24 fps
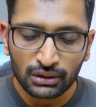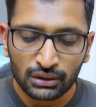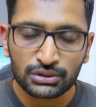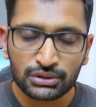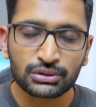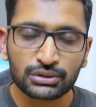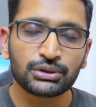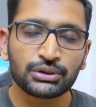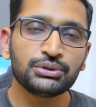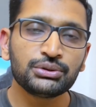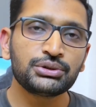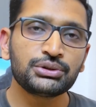
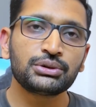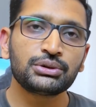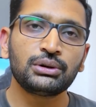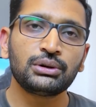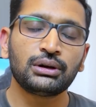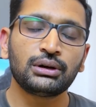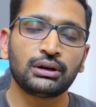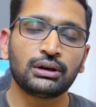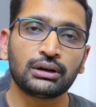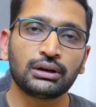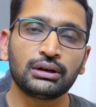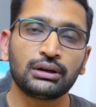So you should
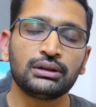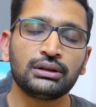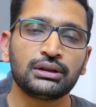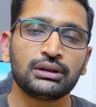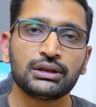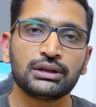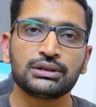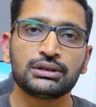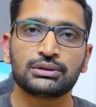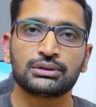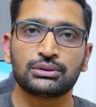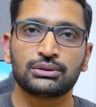learn
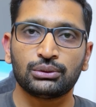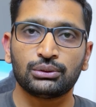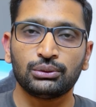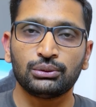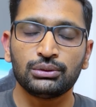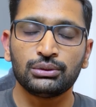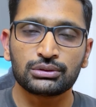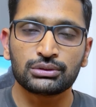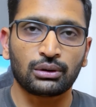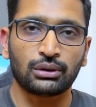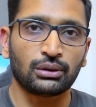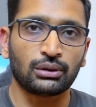these
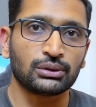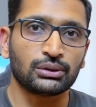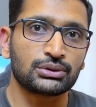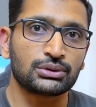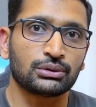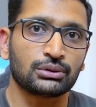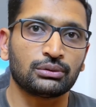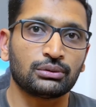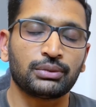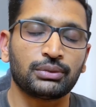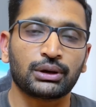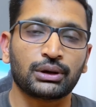tools
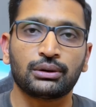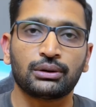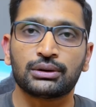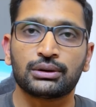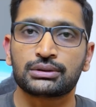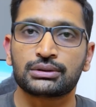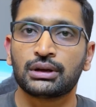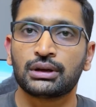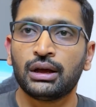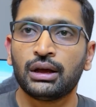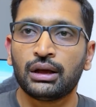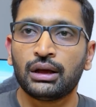also,
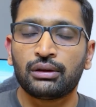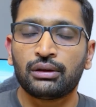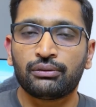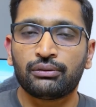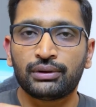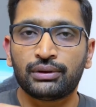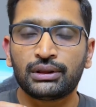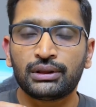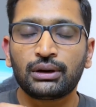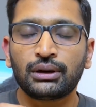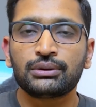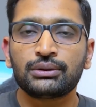because
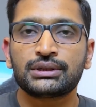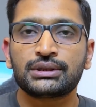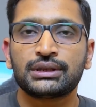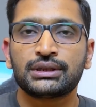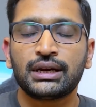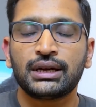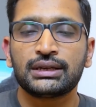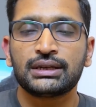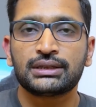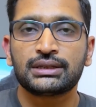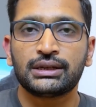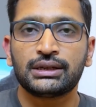without
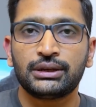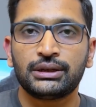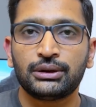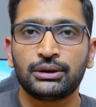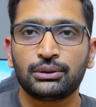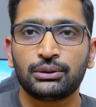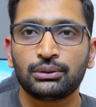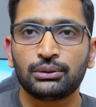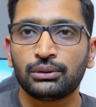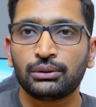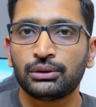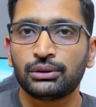C I C D
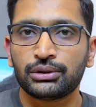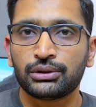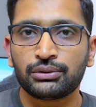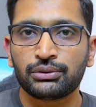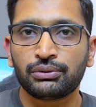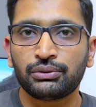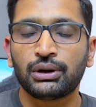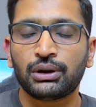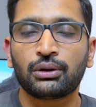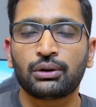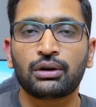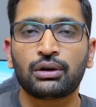tool, you
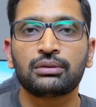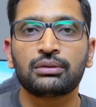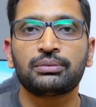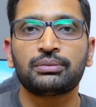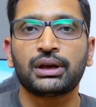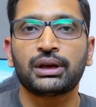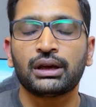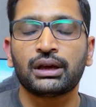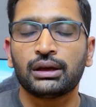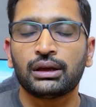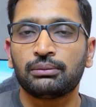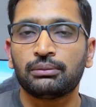will not
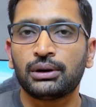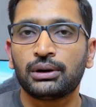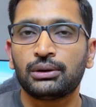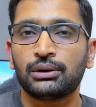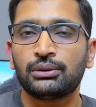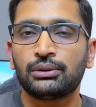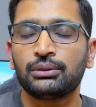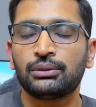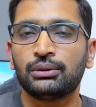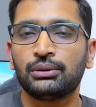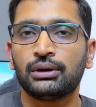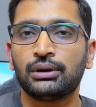be able
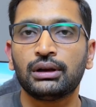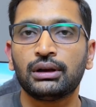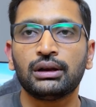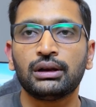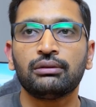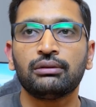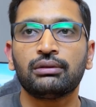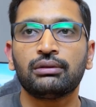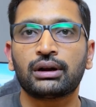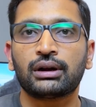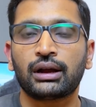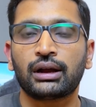to
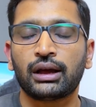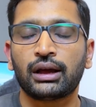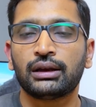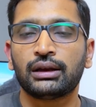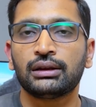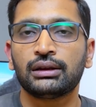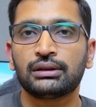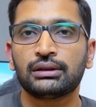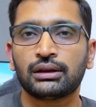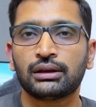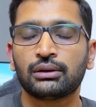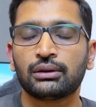deliver
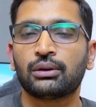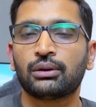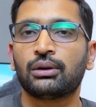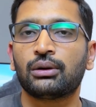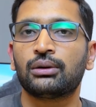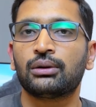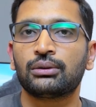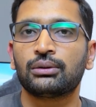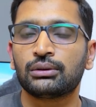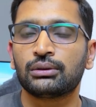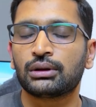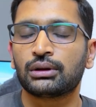anything
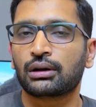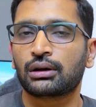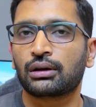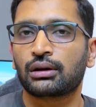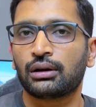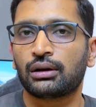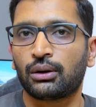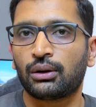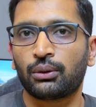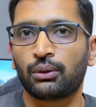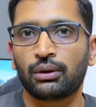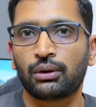onto the
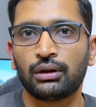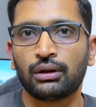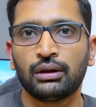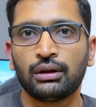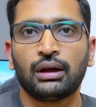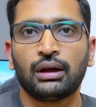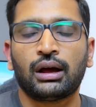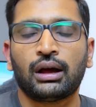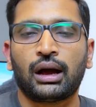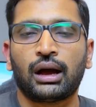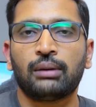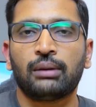cloud.
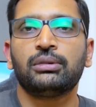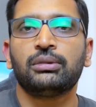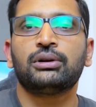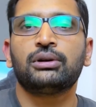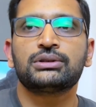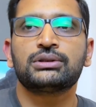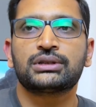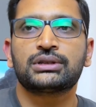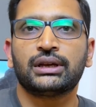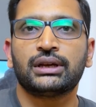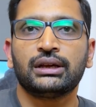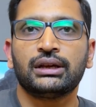I'm
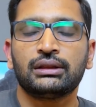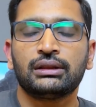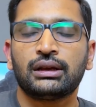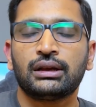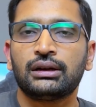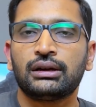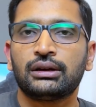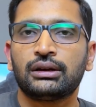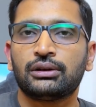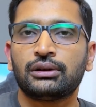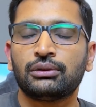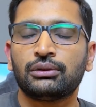not saying
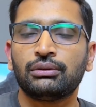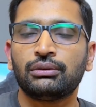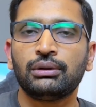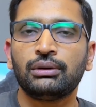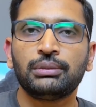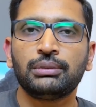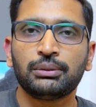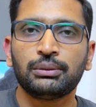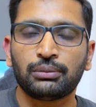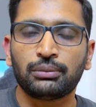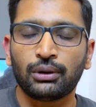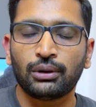that you will
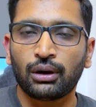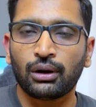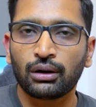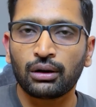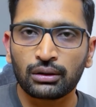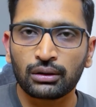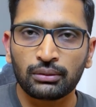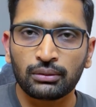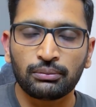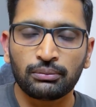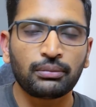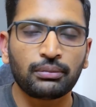be
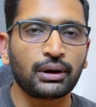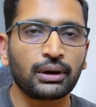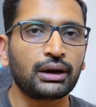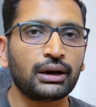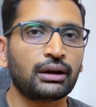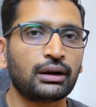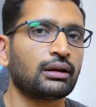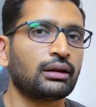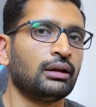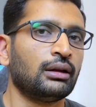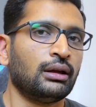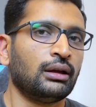blocked,
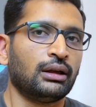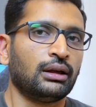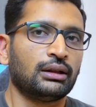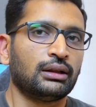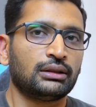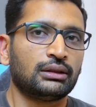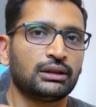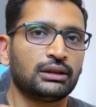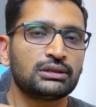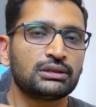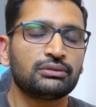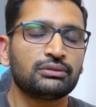but
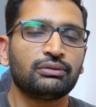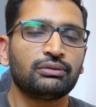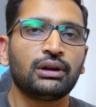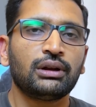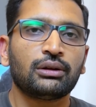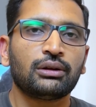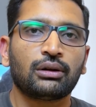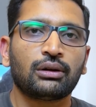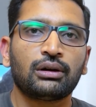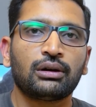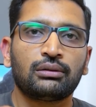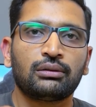this
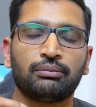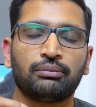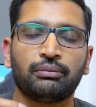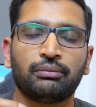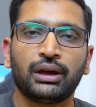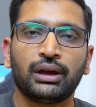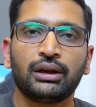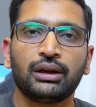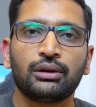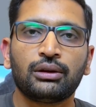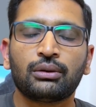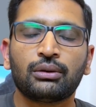will not
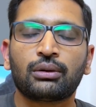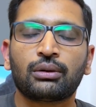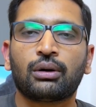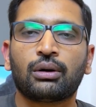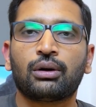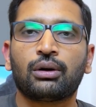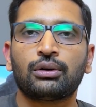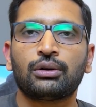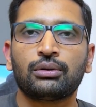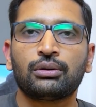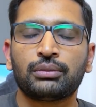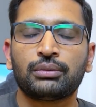make your
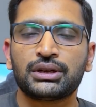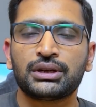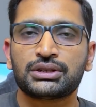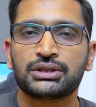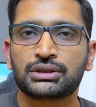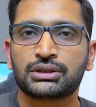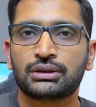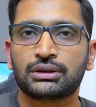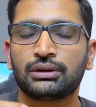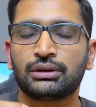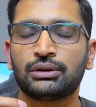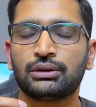
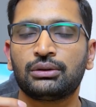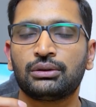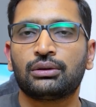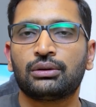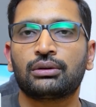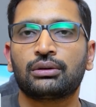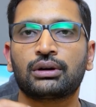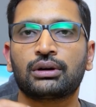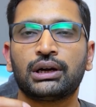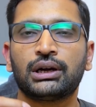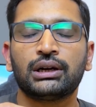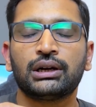automation, your
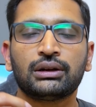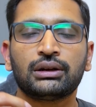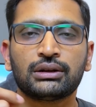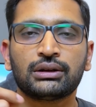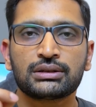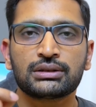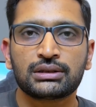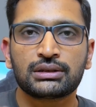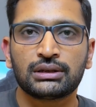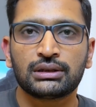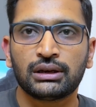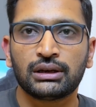
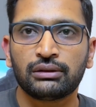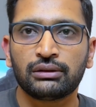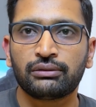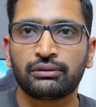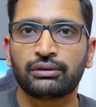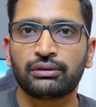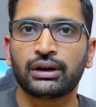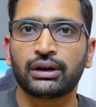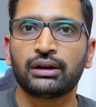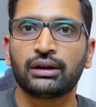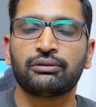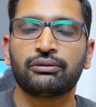continuous
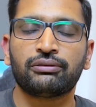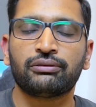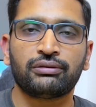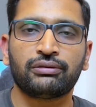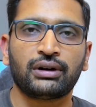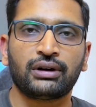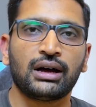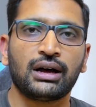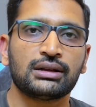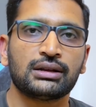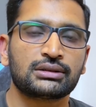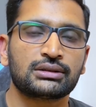delivery
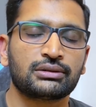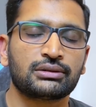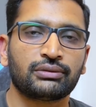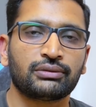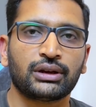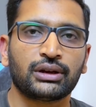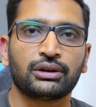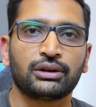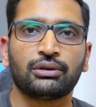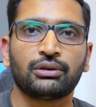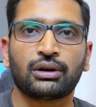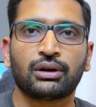fast
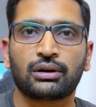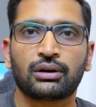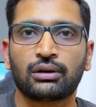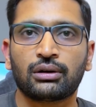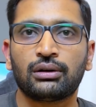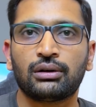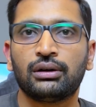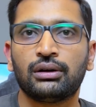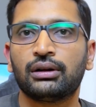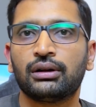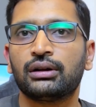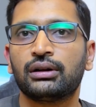when you are
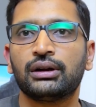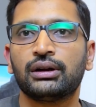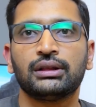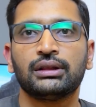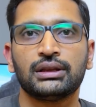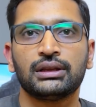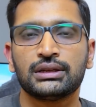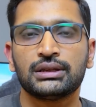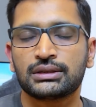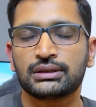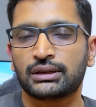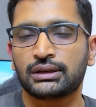not
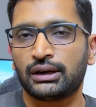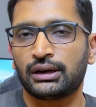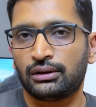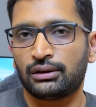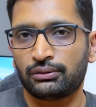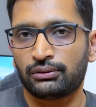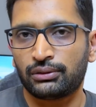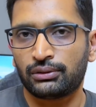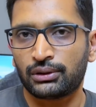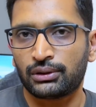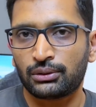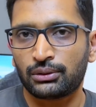learning these kind
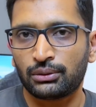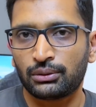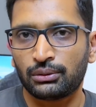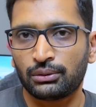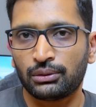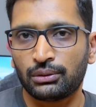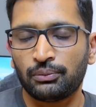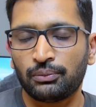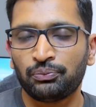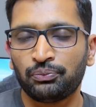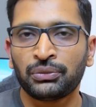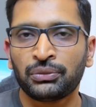of a
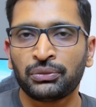tool.